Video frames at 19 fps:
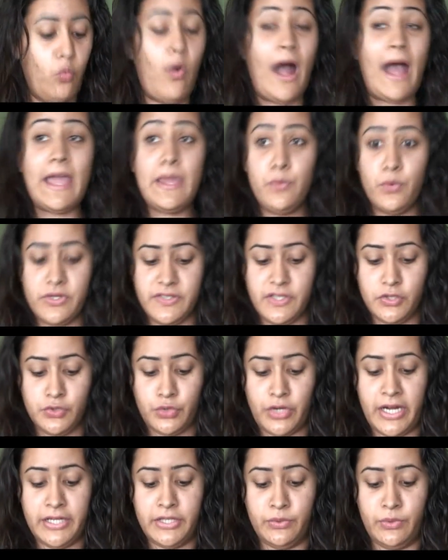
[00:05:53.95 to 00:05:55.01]
Why was He
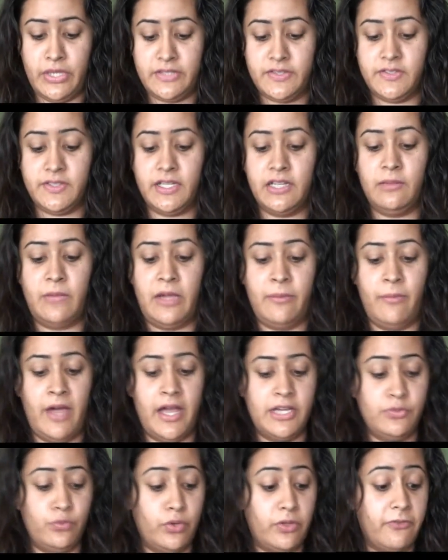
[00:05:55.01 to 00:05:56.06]
trying to instill my
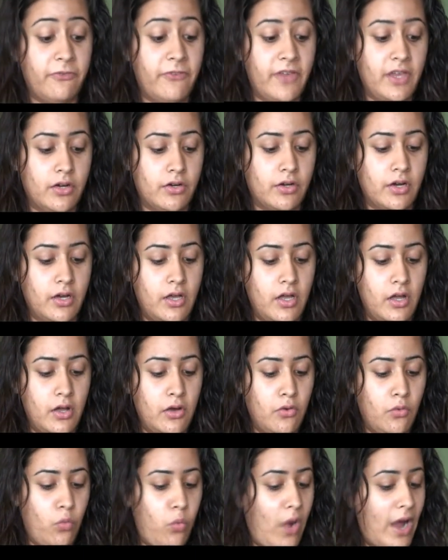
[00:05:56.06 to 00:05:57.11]
mind with fear?
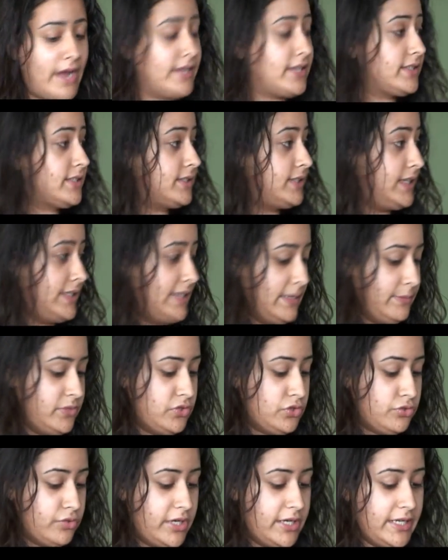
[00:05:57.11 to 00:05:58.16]
Why doesn't He
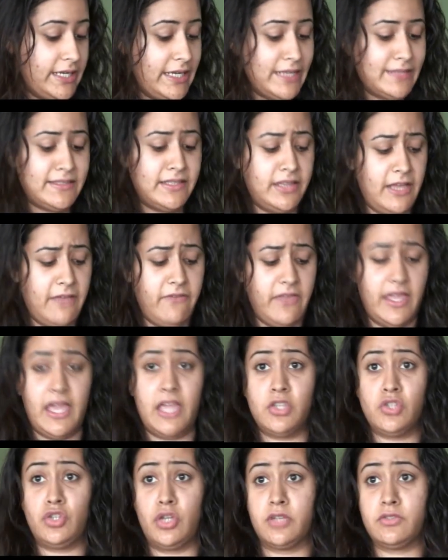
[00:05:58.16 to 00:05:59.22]
demonstrate He is a loving
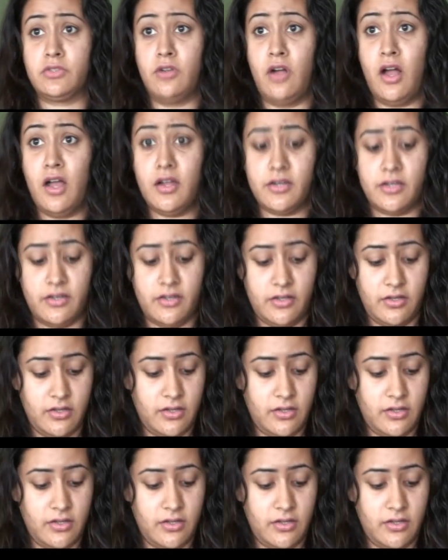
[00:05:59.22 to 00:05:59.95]
and just God?